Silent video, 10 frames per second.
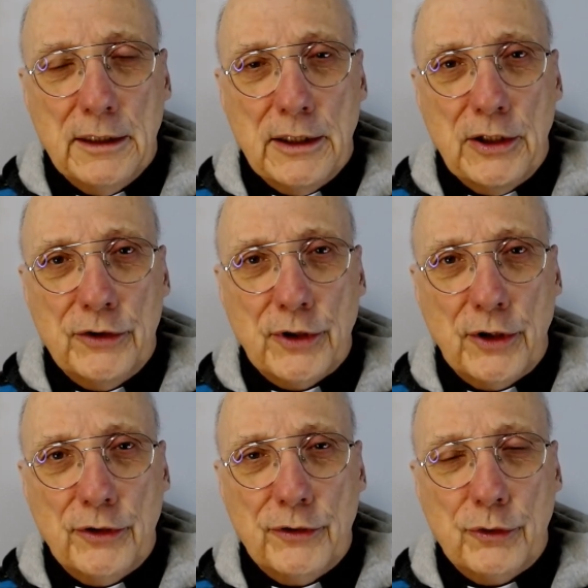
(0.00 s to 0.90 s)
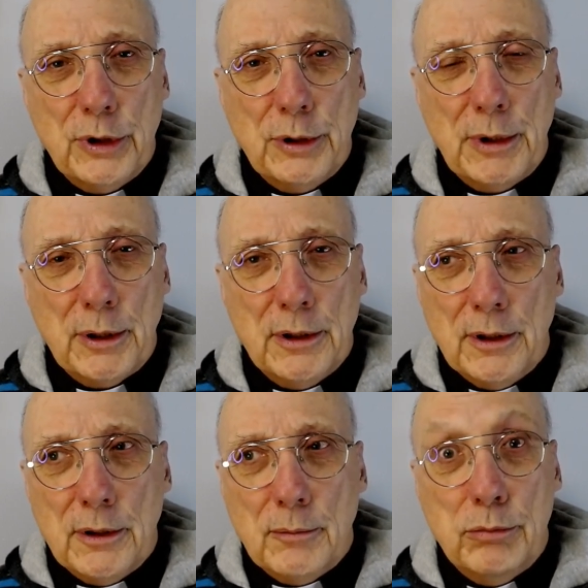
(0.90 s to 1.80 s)
He started screaming,
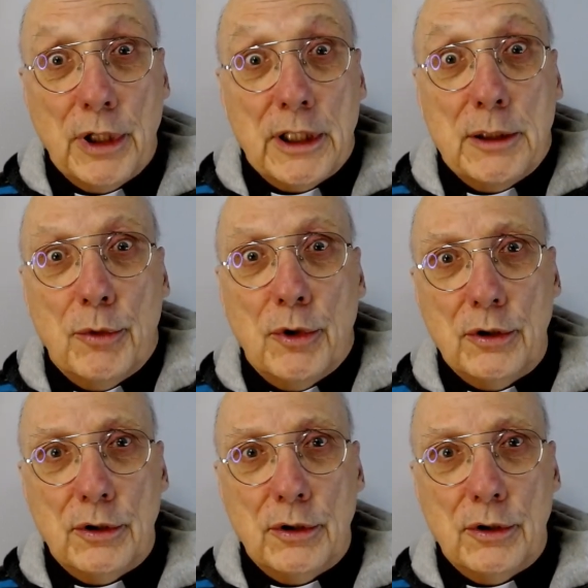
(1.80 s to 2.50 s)
"Bloody murder.